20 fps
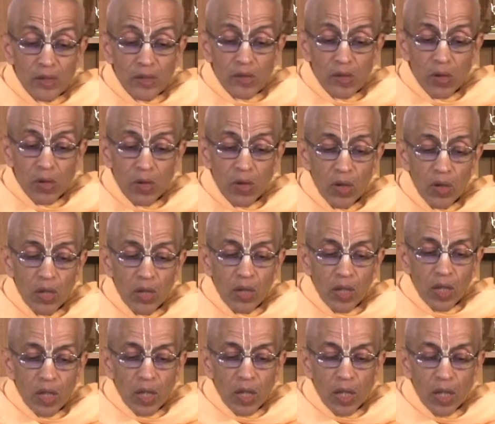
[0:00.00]
So
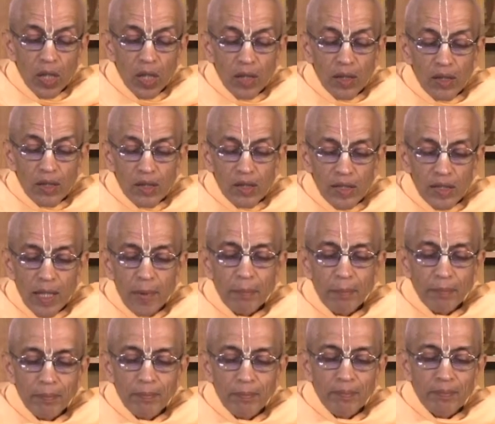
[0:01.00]
uh,
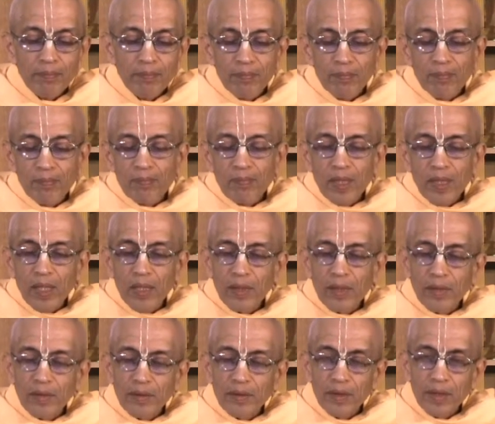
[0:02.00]
some
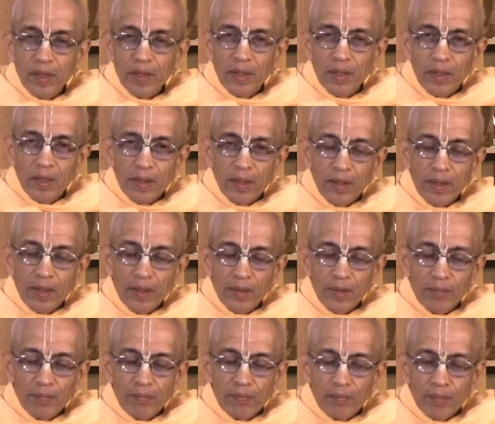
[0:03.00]
uh, uh,
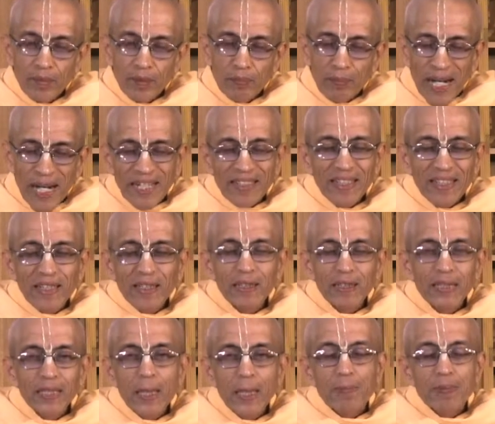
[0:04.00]

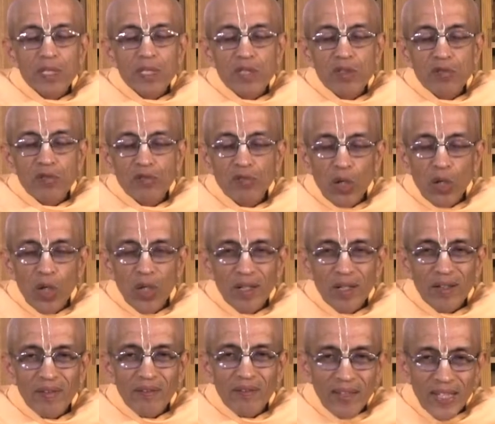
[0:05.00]
practical tips
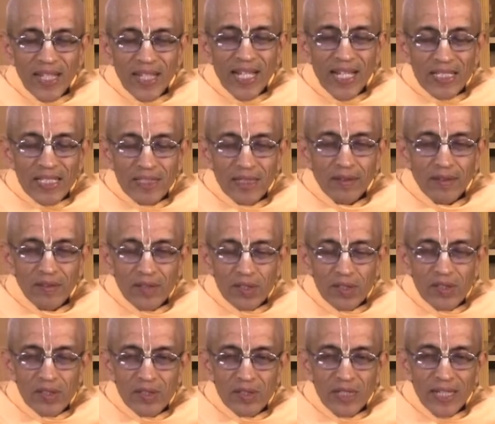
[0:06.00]
for realizing
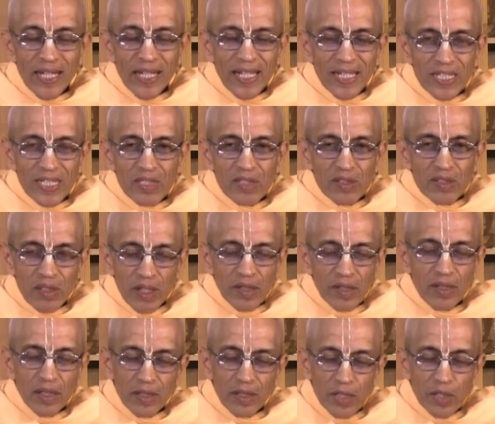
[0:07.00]
this
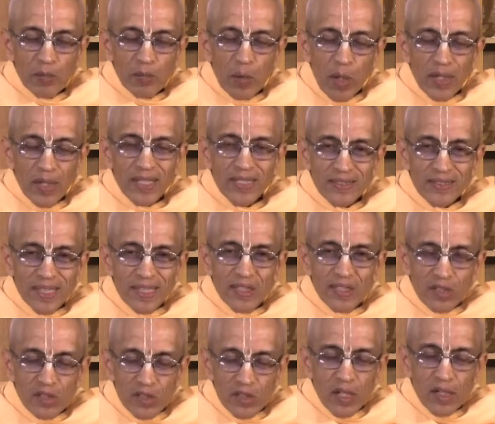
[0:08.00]
external, this body is
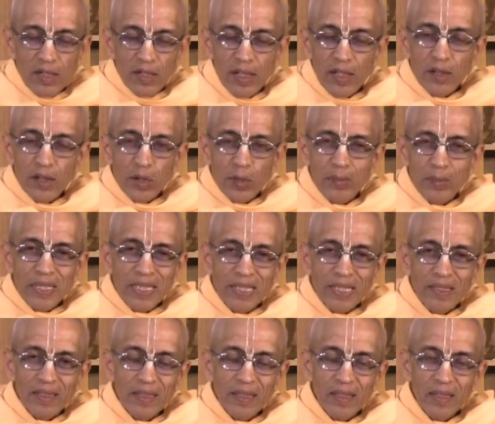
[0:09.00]
external to
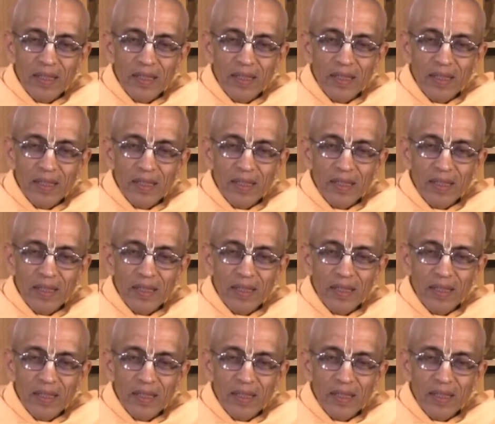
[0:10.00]
me.